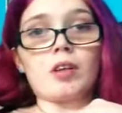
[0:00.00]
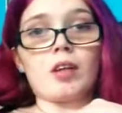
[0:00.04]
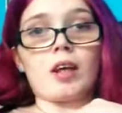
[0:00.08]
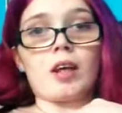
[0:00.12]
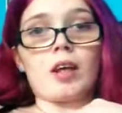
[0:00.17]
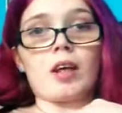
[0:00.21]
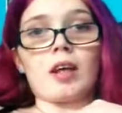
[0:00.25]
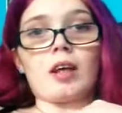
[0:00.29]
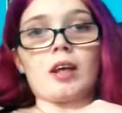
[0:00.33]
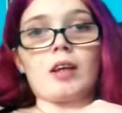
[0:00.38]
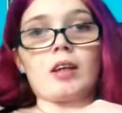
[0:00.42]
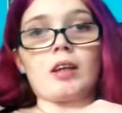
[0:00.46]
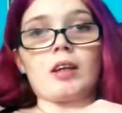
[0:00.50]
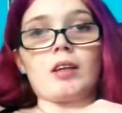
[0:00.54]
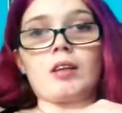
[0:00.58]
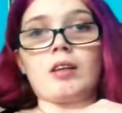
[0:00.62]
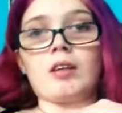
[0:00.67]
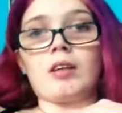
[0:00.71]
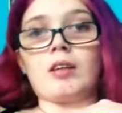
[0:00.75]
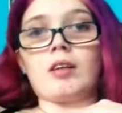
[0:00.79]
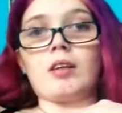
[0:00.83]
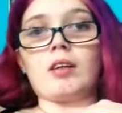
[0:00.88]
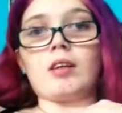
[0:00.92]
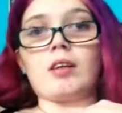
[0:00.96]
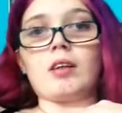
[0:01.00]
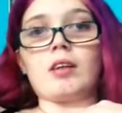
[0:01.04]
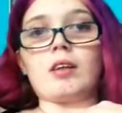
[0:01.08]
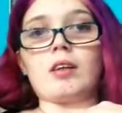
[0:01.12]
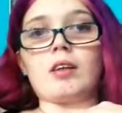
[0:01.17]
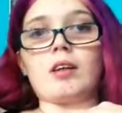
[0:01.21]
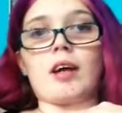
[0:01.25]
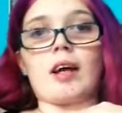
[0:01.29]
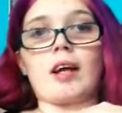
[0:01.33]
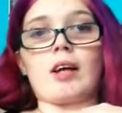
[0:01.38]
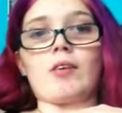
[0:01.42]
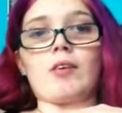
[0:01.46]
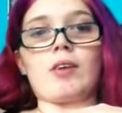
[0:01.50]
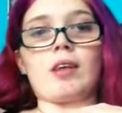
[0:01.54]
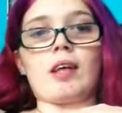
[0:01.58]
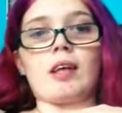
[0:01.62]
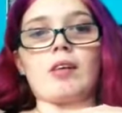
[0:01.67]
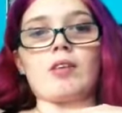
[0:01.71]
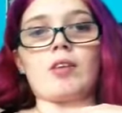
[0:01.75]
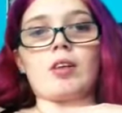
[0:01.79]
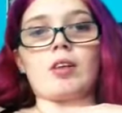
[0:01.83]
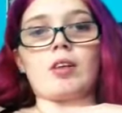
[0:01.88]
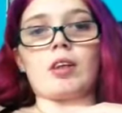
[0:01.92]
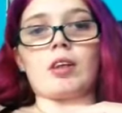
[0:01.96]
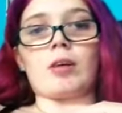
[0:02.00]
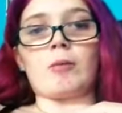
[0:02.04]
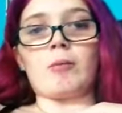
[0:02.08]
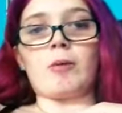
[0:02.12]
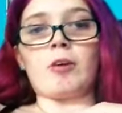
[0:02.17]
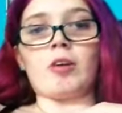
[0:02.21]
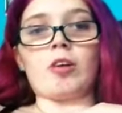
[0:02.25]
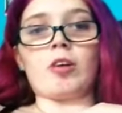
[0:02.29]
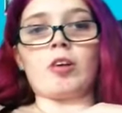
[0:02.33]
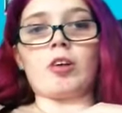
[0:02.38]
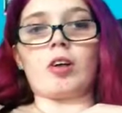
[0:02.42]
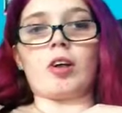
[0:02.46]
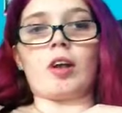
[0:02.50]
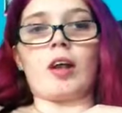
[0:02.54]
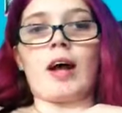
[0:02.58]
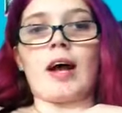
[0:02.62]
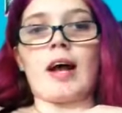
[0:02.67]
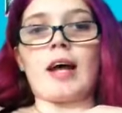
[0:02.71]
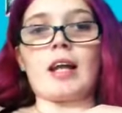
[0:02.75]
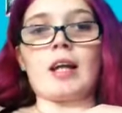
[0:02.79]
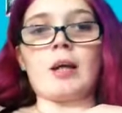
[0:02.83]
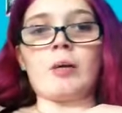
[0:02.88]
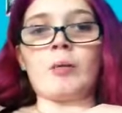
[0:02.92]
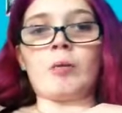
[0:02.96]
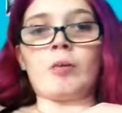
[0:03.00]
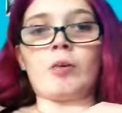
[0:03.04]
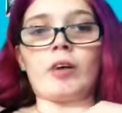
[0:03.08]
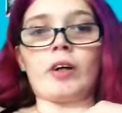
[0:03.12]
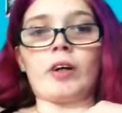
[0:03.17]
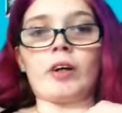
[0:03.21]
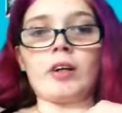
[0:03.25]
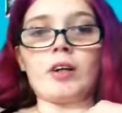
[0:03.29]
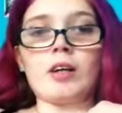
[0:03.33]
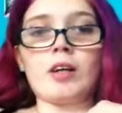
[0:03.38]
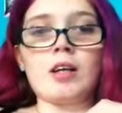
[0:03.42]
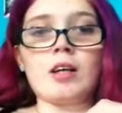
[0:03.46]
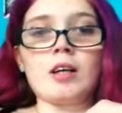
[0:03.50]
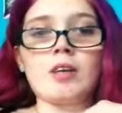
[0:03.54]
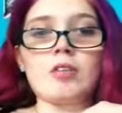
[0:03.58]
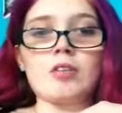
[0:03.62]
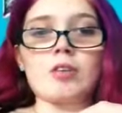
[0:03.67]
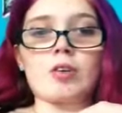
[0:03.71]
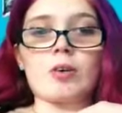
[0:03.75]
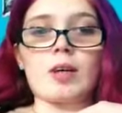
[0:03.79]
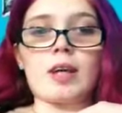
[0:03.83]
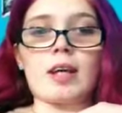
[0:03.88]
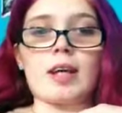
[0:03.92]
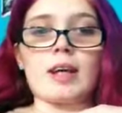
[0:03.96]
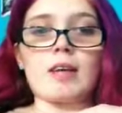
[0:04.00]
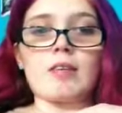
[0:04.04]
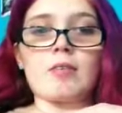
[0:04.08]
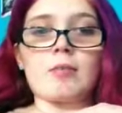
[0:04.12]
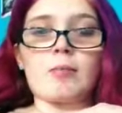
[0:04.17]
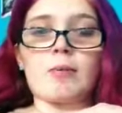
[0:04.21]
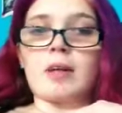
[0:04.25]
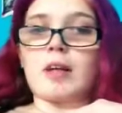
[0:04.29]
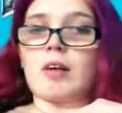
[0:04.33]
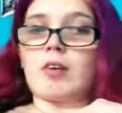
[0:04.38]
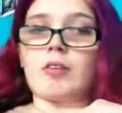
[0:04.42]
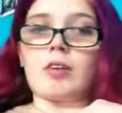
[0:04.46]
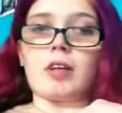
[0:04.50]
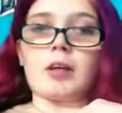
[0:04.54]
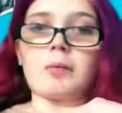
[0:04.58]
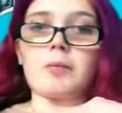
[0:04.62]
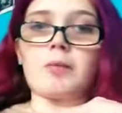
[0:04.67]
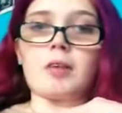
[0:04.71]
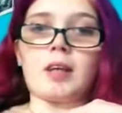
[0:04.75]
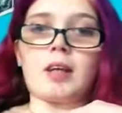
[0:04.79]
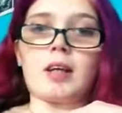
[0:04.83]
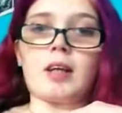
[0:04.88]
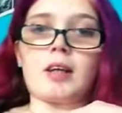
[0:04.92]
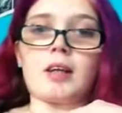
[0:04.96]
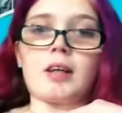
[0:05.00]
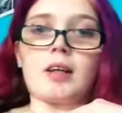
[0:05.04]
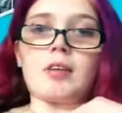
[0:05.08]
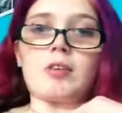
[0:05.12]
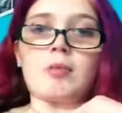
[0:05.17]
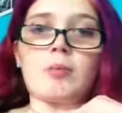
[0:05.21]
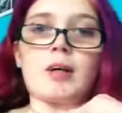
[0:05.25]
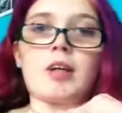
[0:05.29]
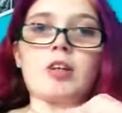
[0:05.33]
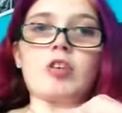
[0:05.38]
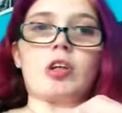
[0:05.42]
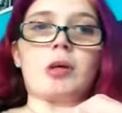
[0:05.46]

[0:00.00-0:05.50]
and I don't think he's on the computer a lot anymore, so he hasn't been able to update as much.